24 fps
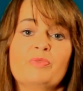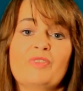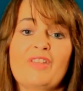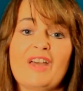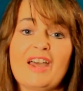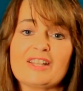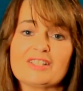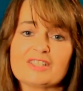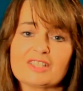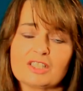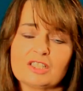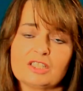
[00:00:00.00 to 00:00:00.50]

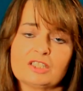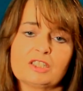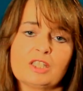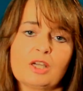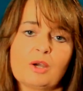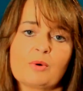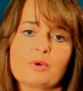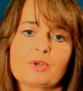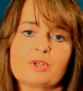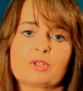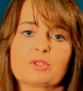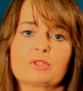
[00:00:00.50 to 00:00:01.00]
That's going to
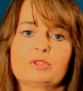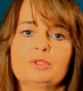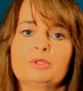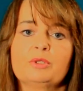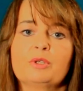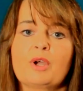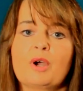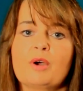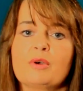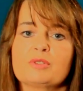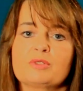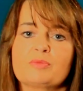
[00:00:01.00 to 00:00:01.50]
lower your
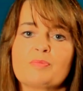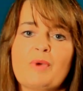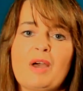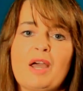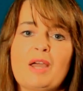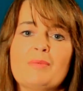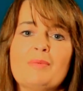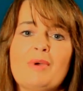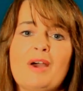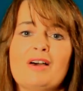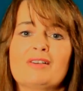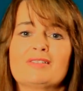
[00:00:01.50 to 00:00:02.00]
glucose
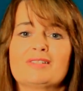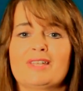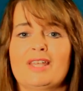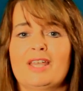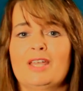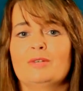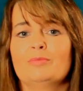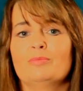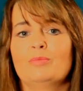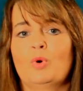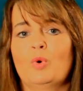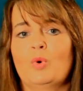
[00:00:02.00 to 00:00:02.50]
by about
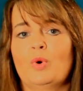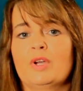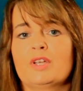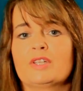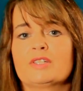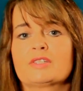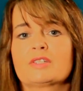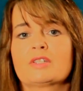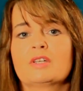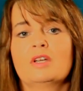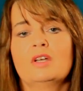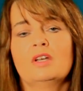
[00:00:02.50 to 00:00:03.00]
10
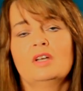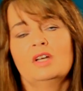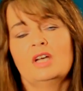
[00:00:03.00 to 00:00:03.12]
points.